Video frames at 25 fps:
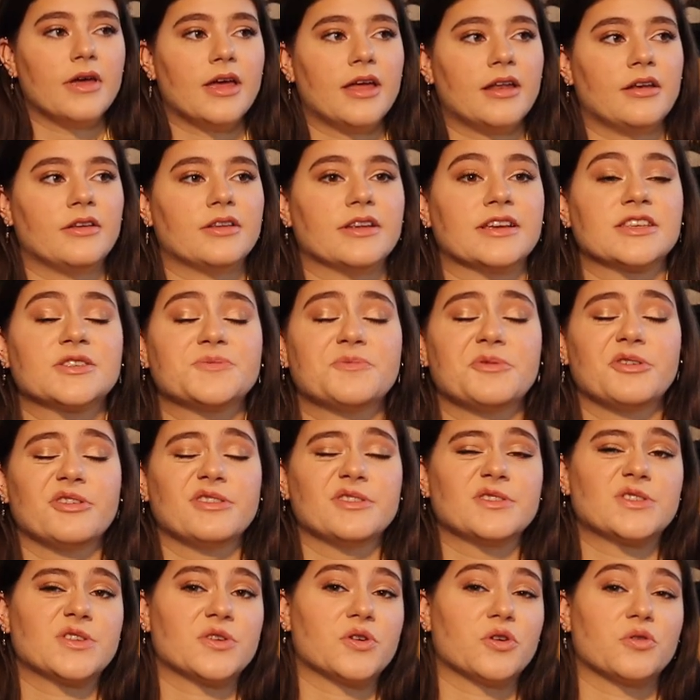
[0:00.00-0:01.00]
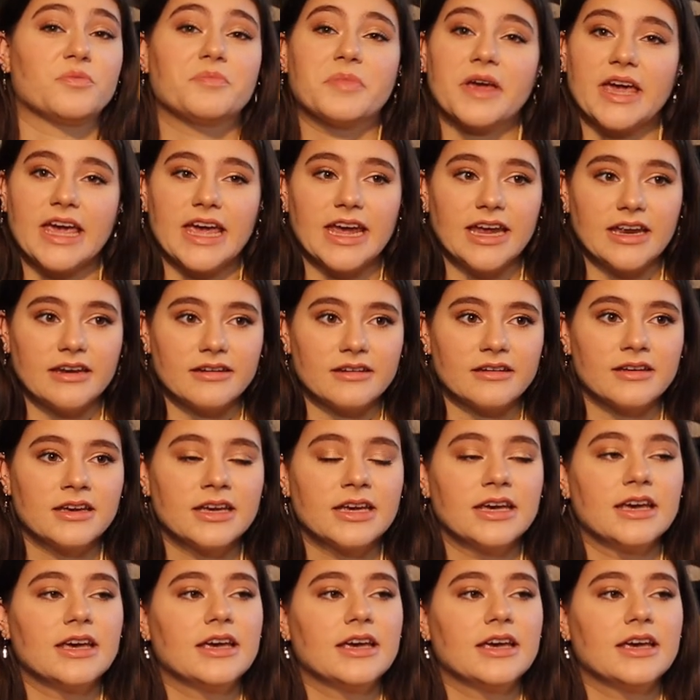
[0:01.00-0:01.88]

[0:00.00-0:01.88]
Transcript: and experience her pain,